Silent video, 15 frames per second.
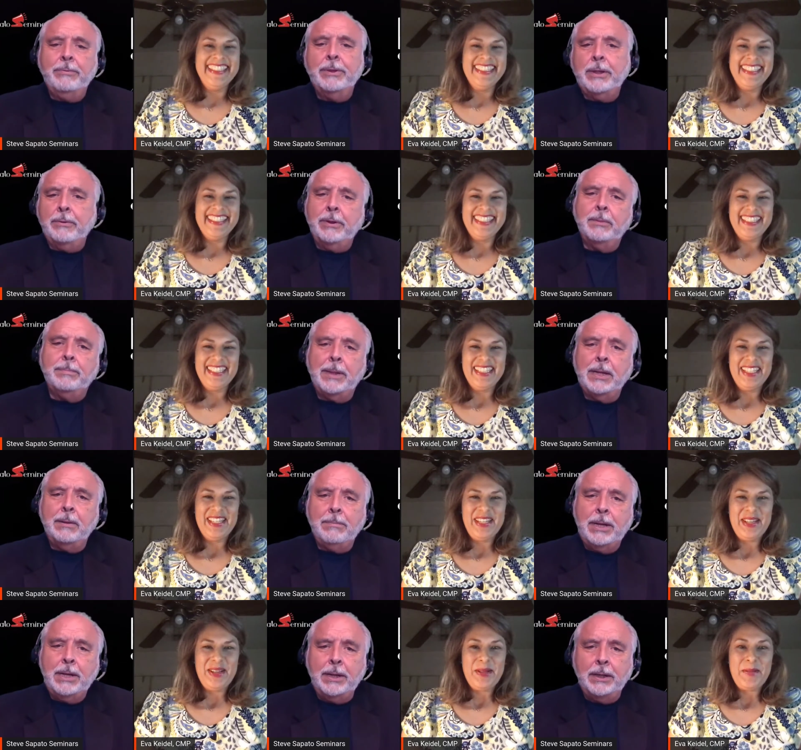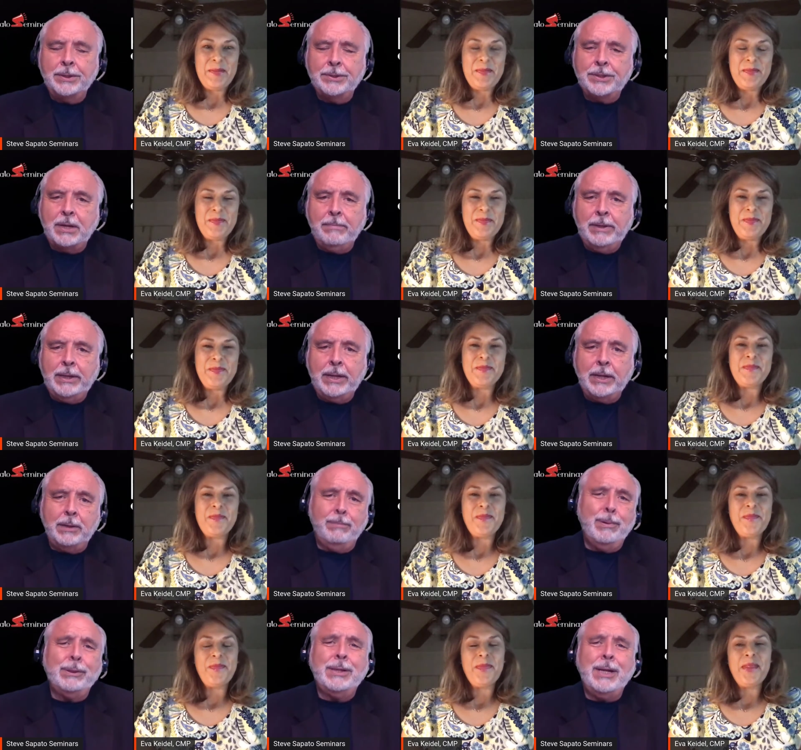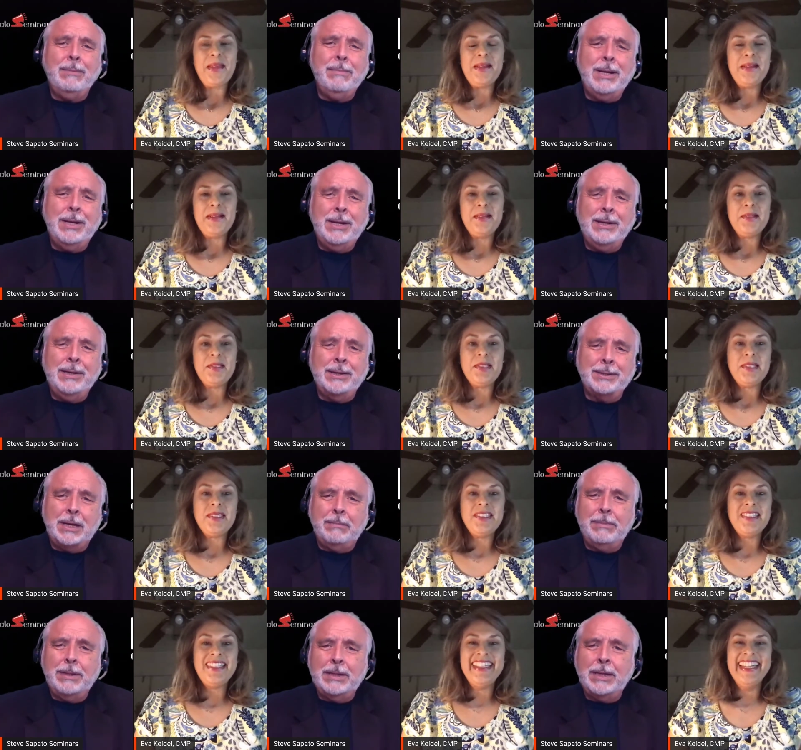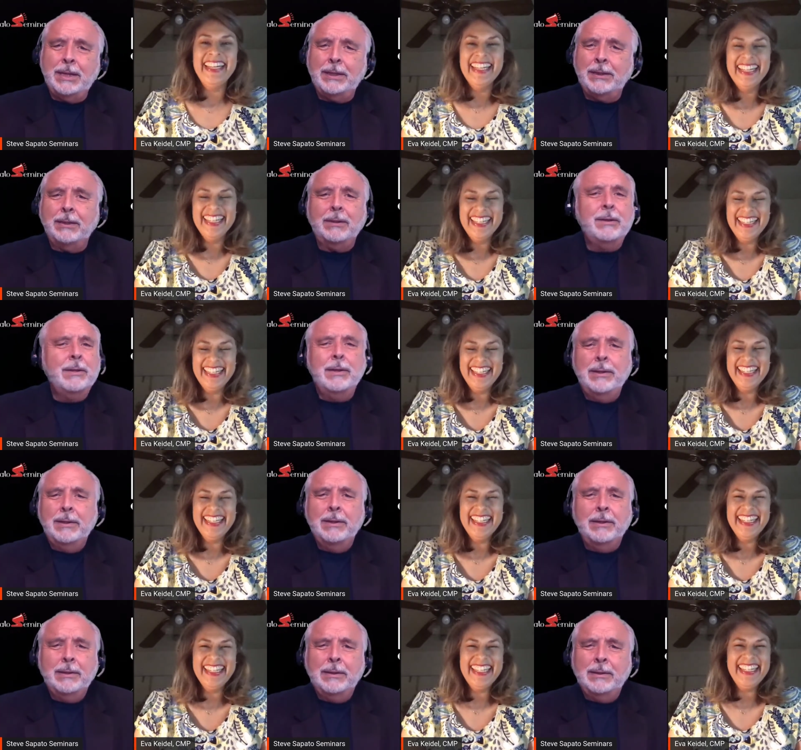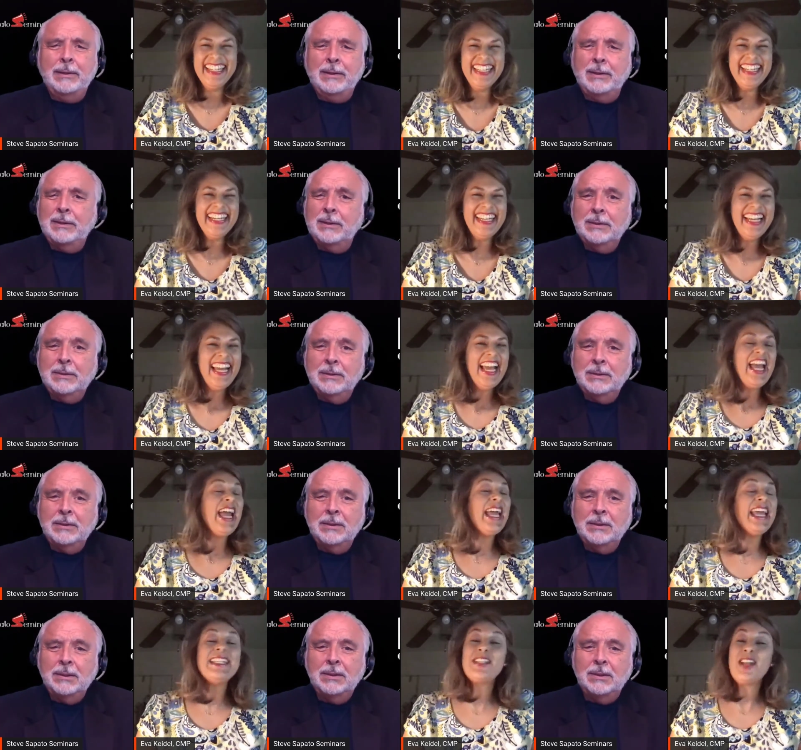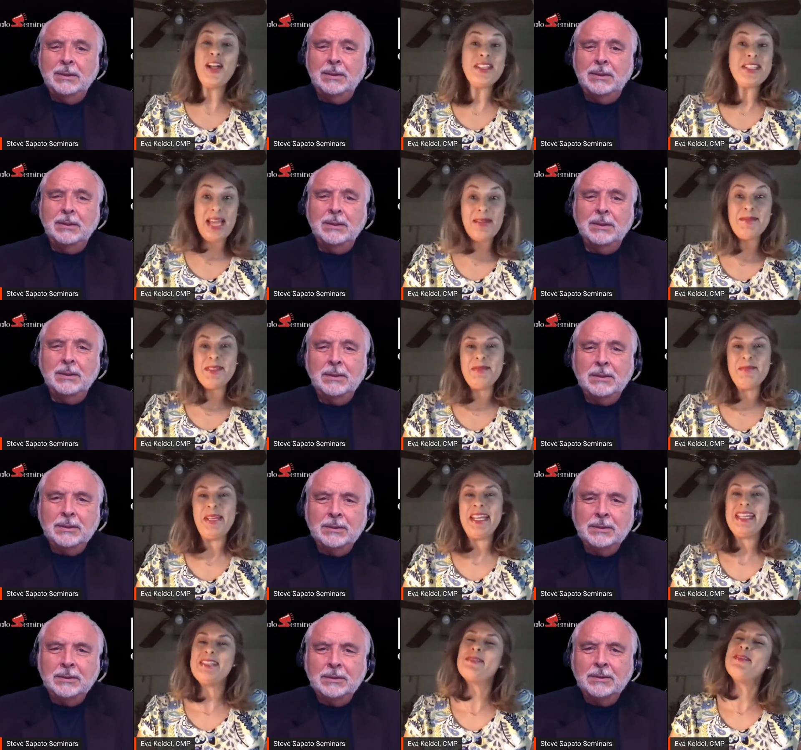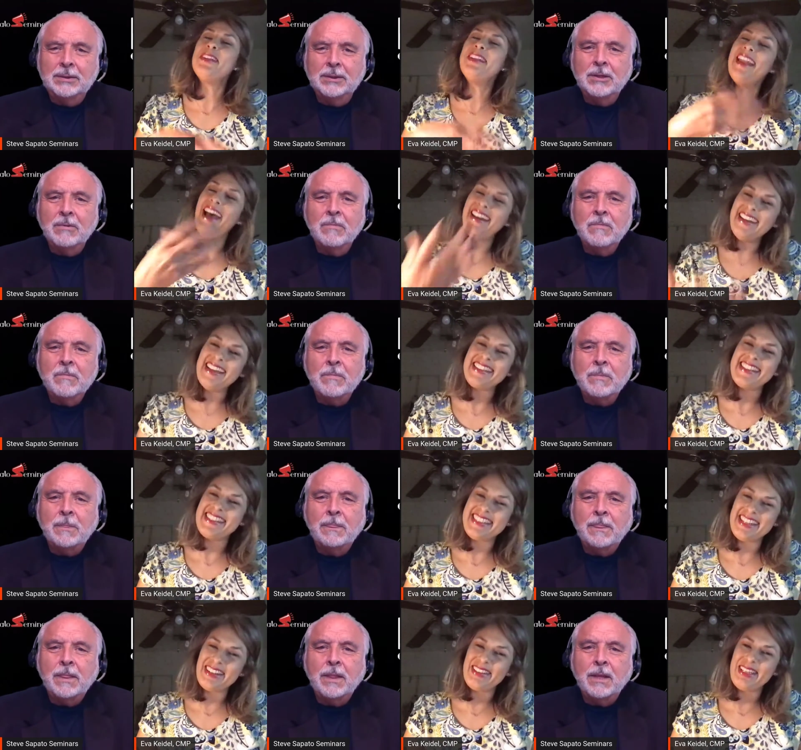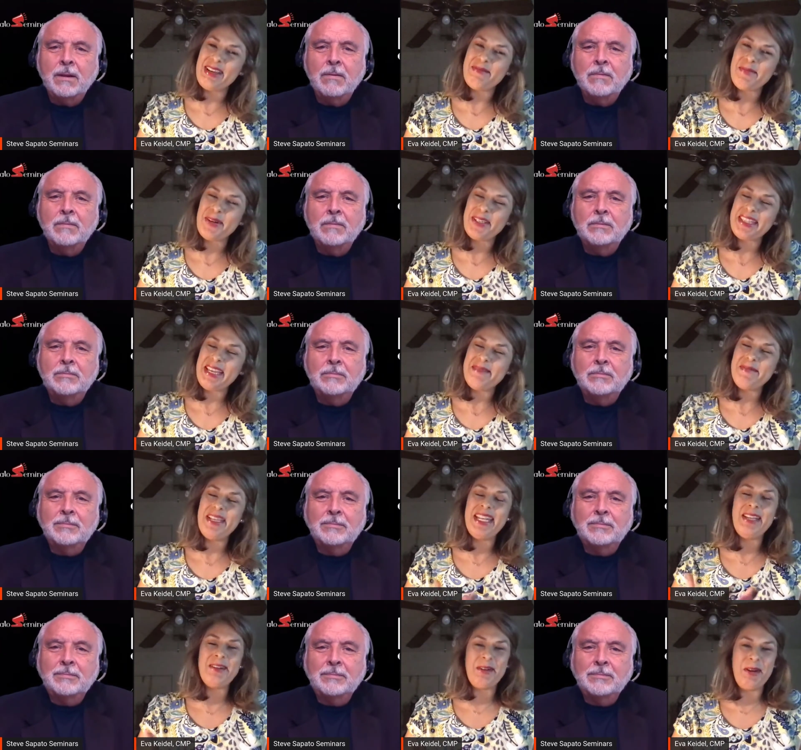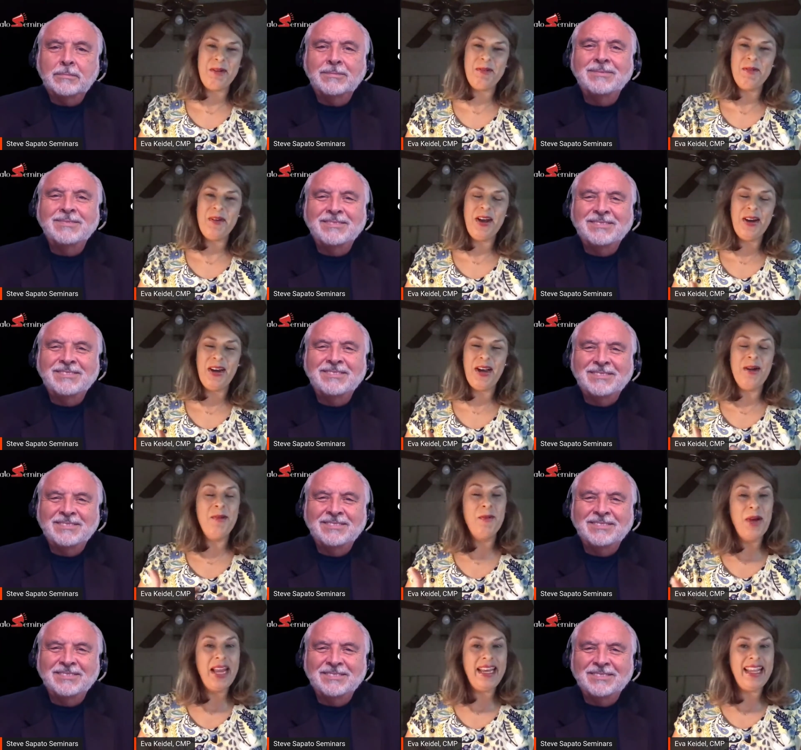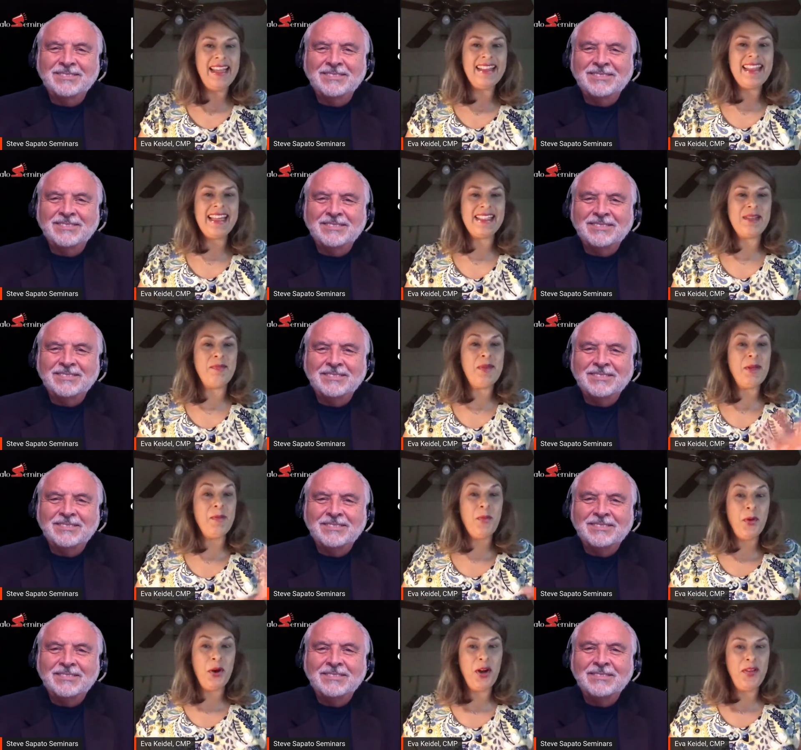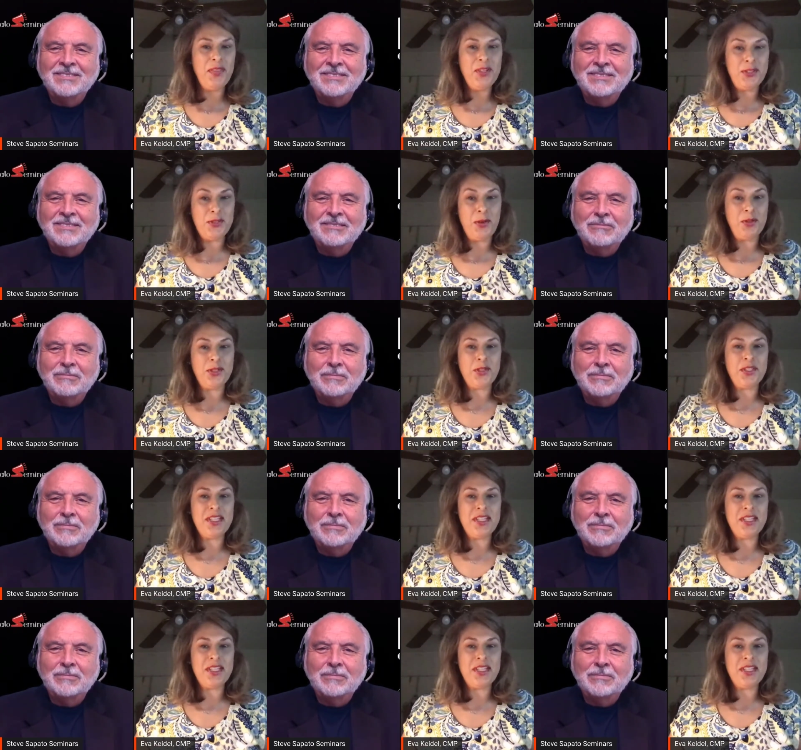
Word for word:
Speaker 1: when they want to plan a meeting. Does that mean like a birthday meeting? Does that mean like a.
Speaker 2: It's all types of meetings, not necessarily a birthday meeting or a, or a wedding. That's a bit more on the social